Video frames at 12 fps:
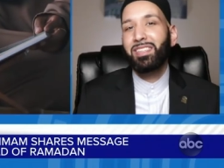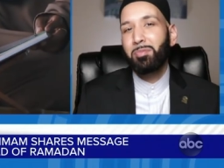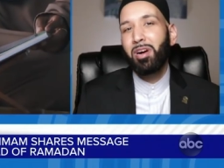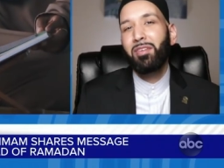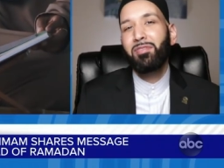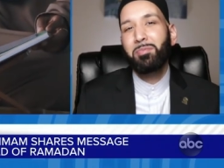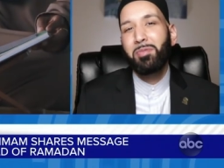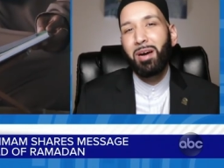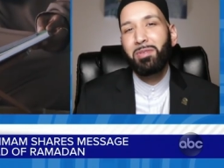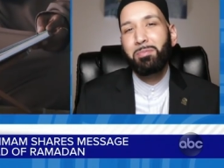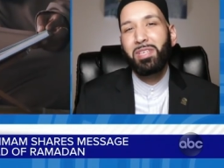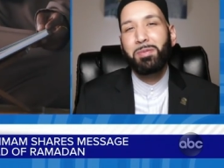the Prophet
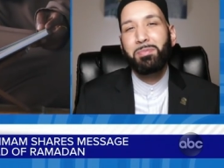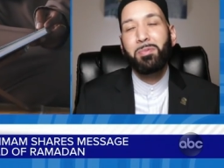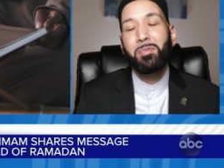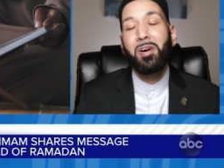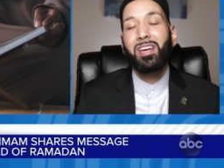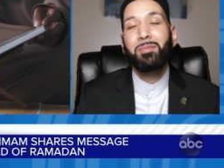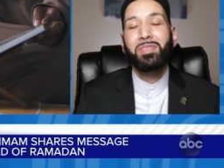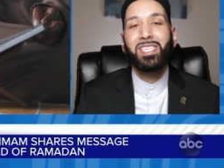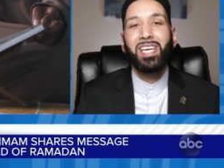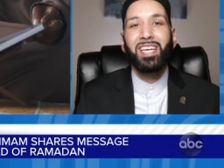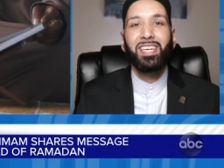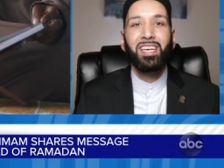Muhammad, peace be upon him,
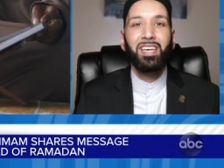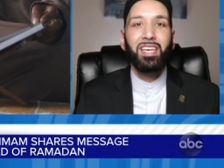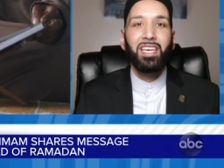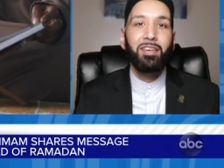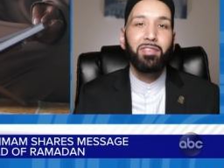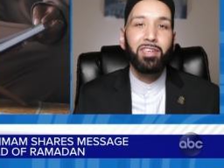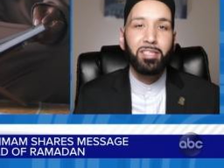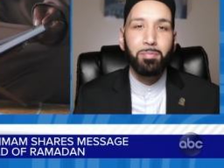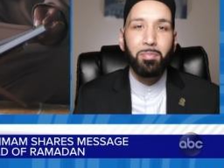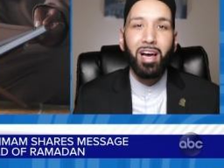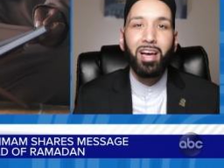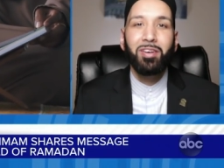said, even a
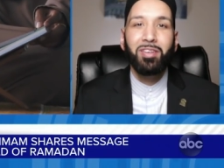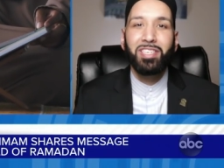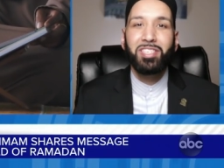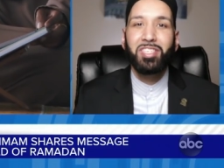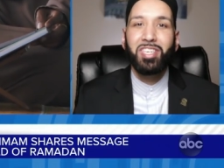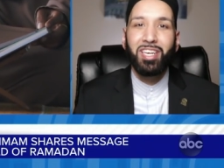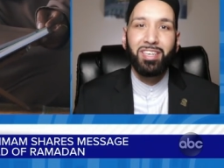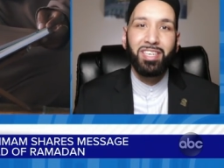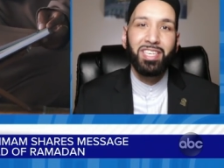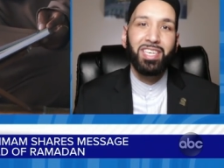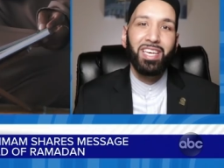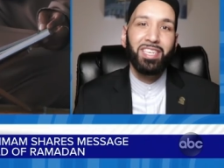smile is
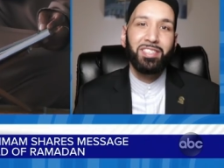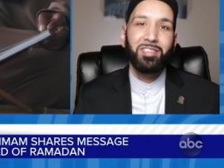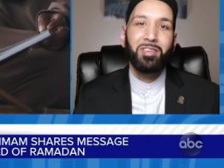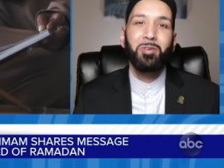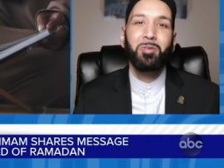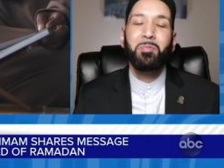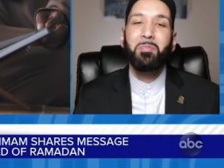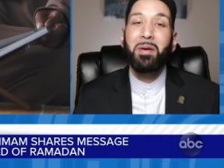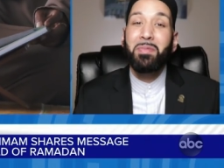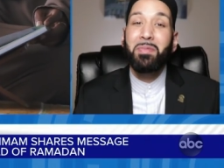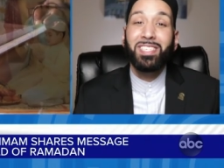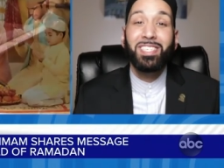charity. And so, my
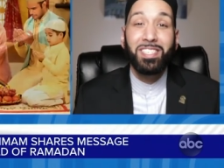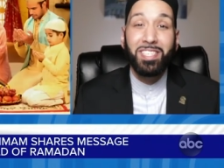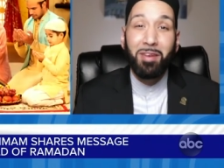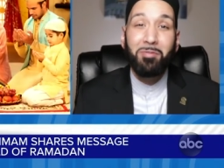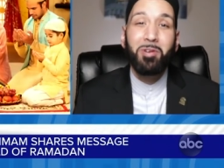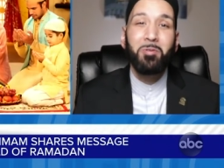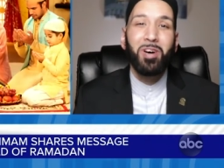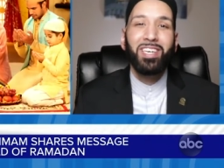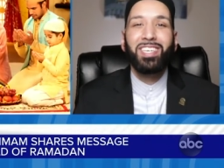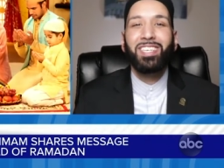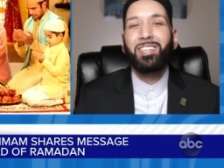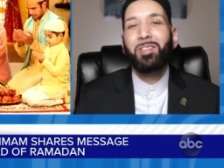message to everyone,
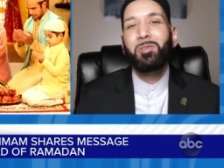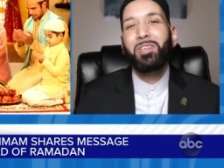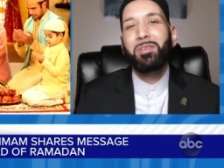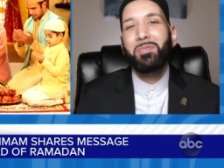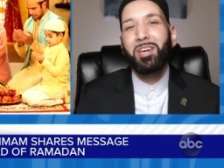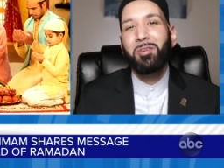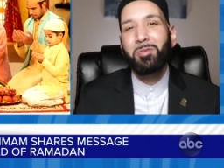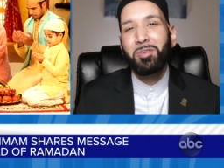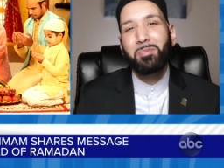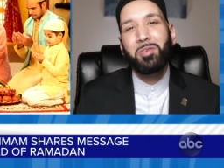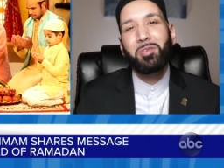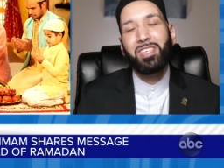including my own
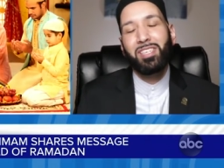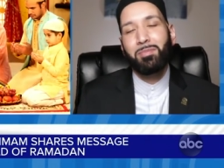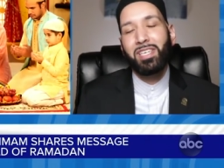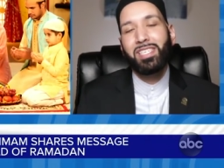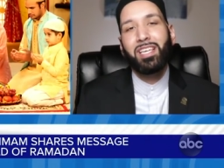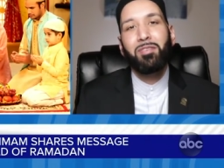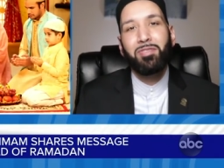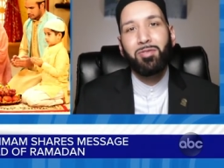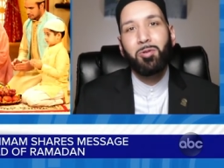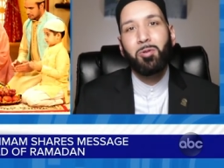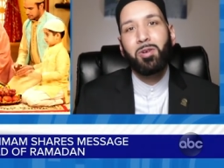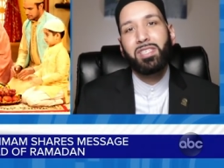community and myself, of
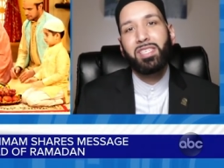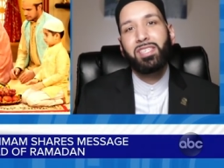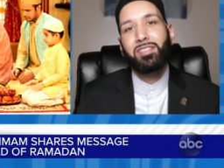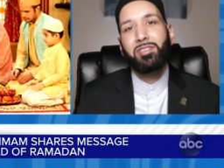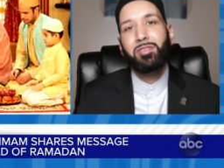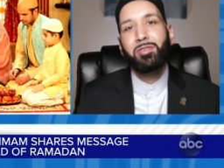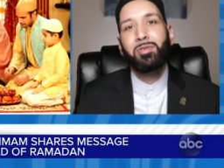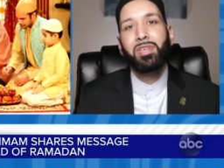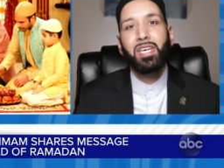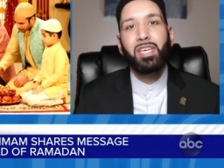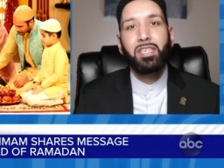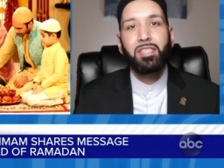course, is to
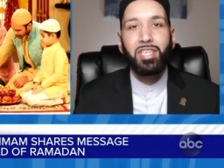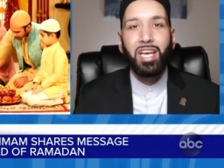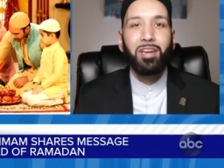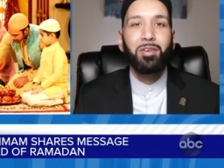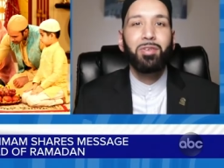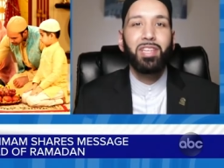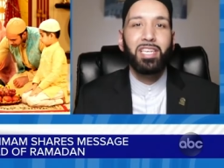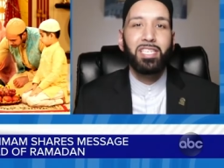channel that